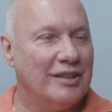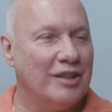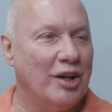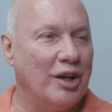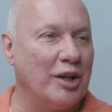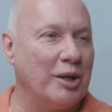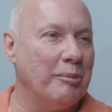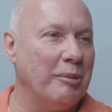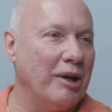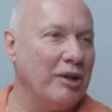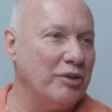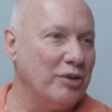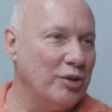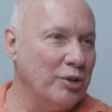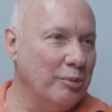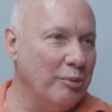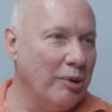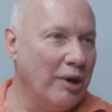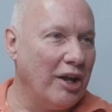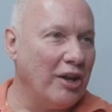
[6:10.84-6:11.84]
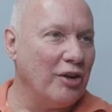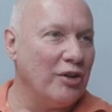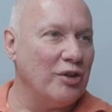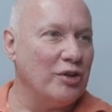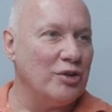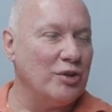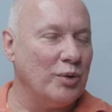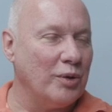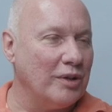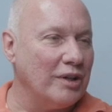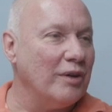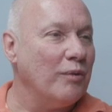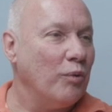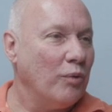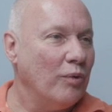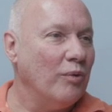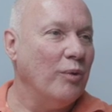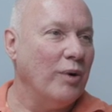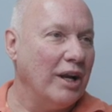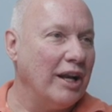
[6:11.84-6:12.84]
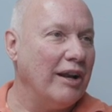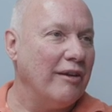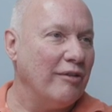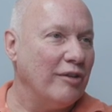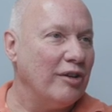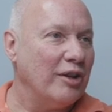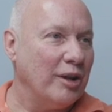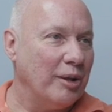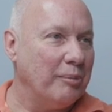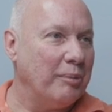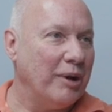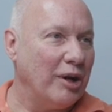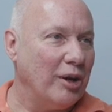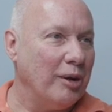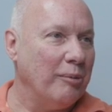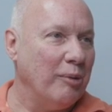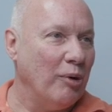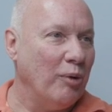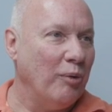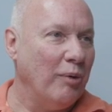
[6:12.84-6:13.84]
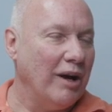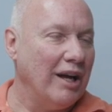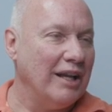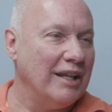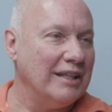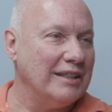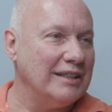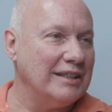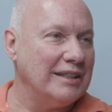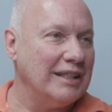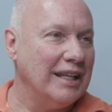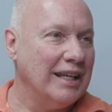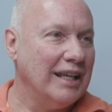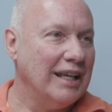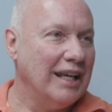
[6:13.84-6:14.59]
talk about two brothers, or whatever the parable was.